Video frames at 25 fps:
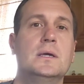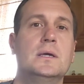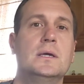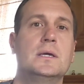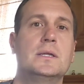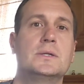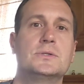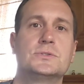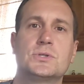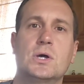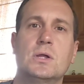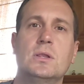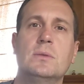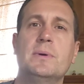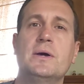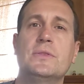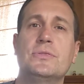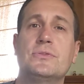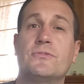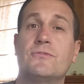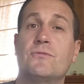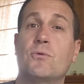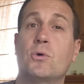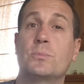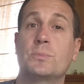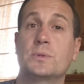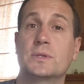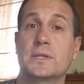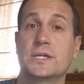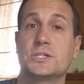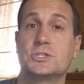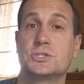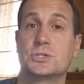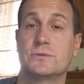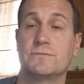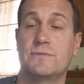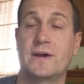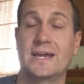and it's all about the
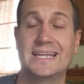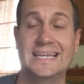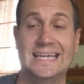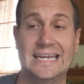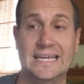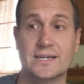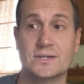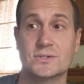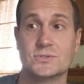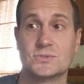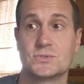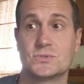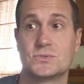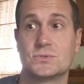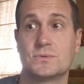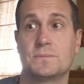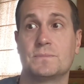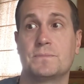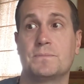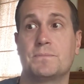formulation of ideas.